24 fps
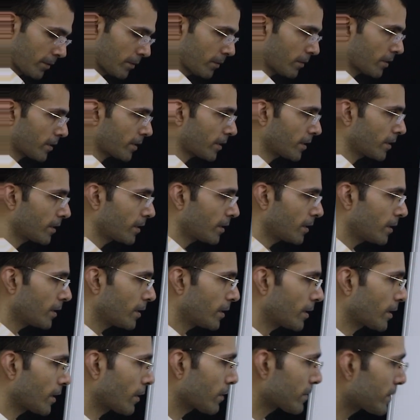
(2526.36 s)
Okay.
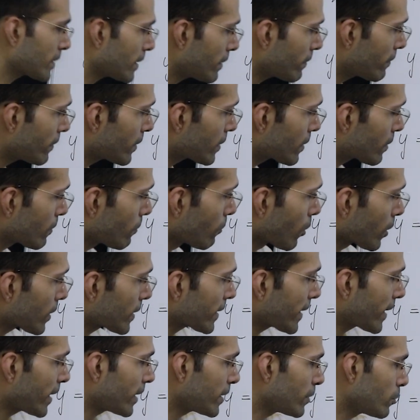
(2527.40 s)
Now see, with
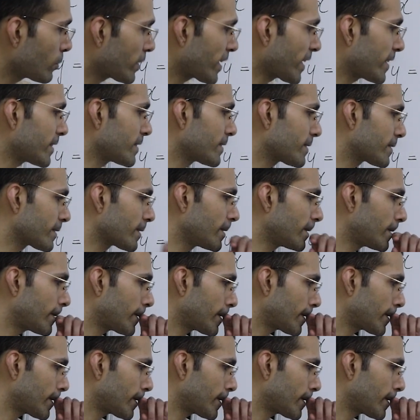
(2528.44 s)
what can you cancel?